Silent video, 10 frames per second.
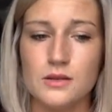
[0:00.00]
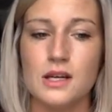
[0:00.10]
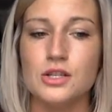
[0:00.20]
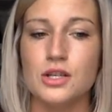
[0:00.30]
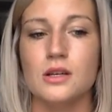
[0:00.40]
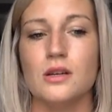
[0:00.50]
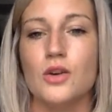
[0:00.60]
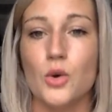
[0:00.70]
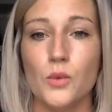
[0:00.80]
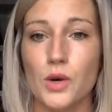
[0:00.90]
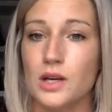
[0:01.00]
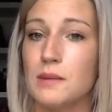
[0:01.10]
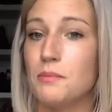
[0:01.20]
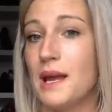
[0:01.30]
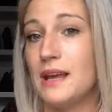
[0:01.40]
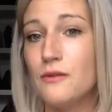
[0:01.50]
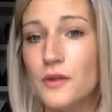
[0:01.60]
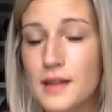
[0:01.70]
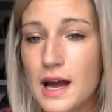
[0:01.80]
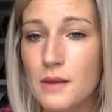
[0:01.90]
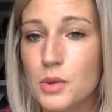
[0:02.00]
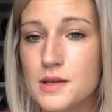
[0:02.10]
so that she could go to work and pay for that